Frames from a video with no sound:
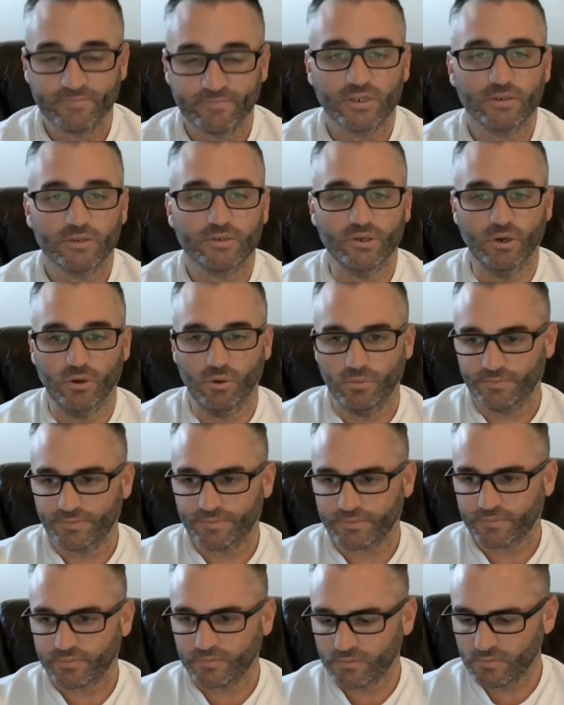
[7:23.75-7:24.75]
So
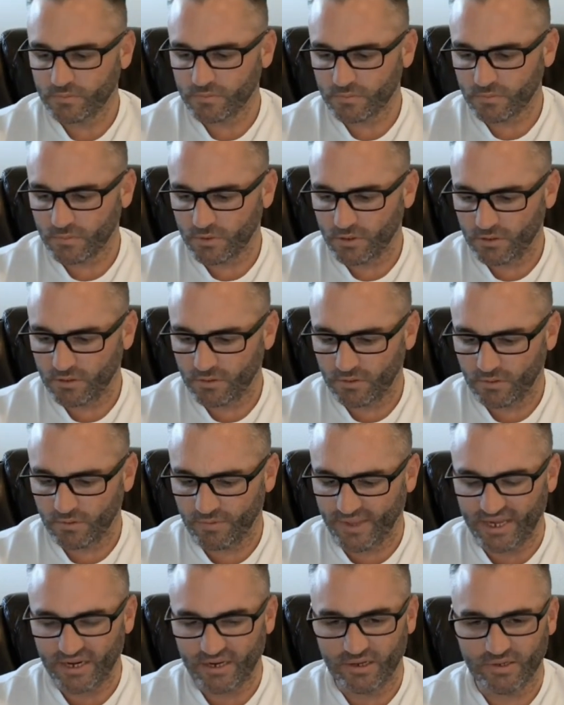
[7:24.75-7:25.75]

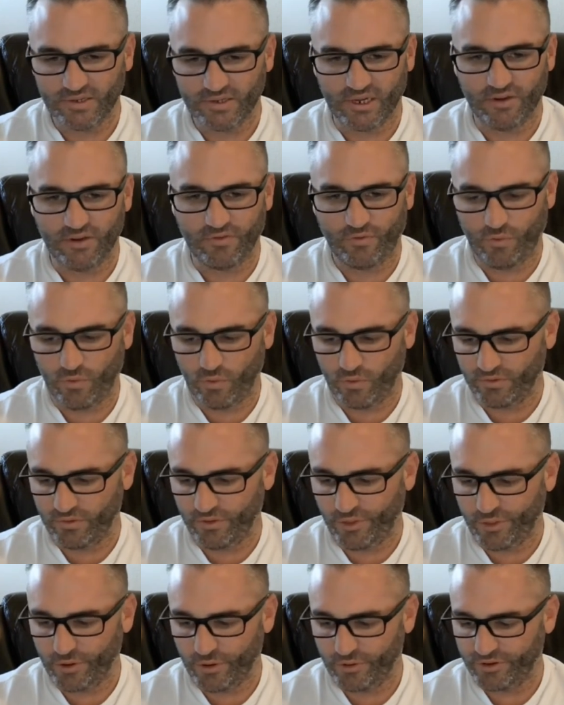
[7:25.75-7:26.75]
that is it for the
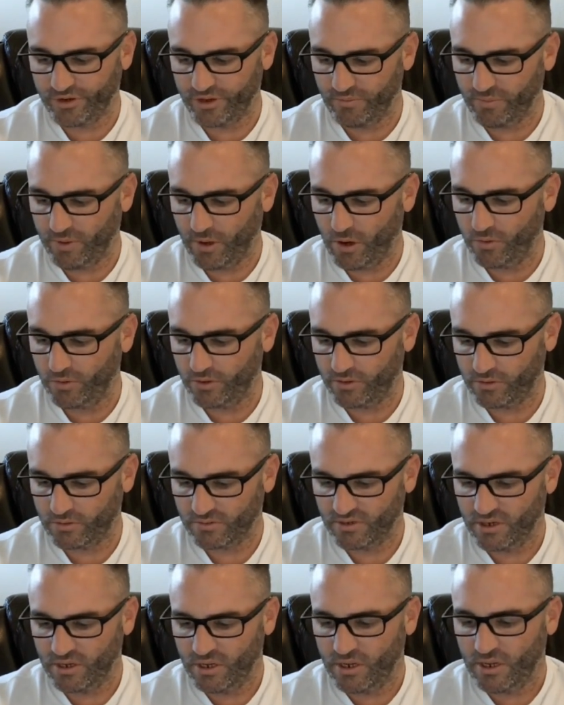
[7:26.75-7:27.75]
third component.
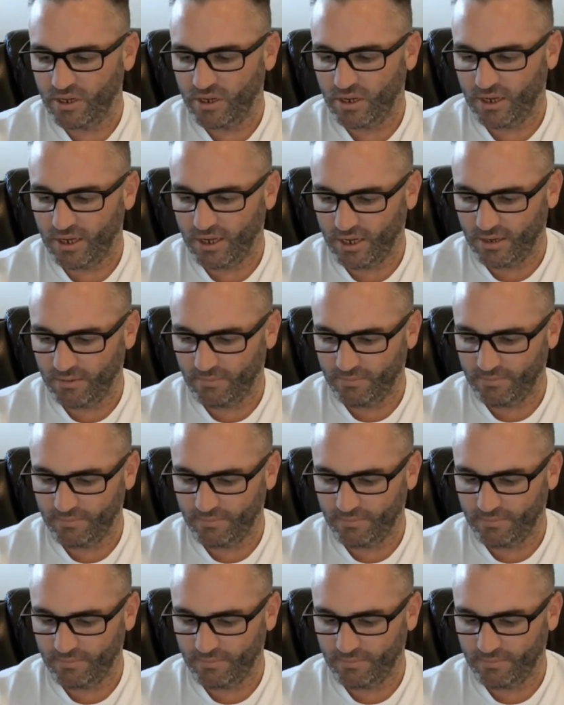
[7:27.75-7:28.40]
Um,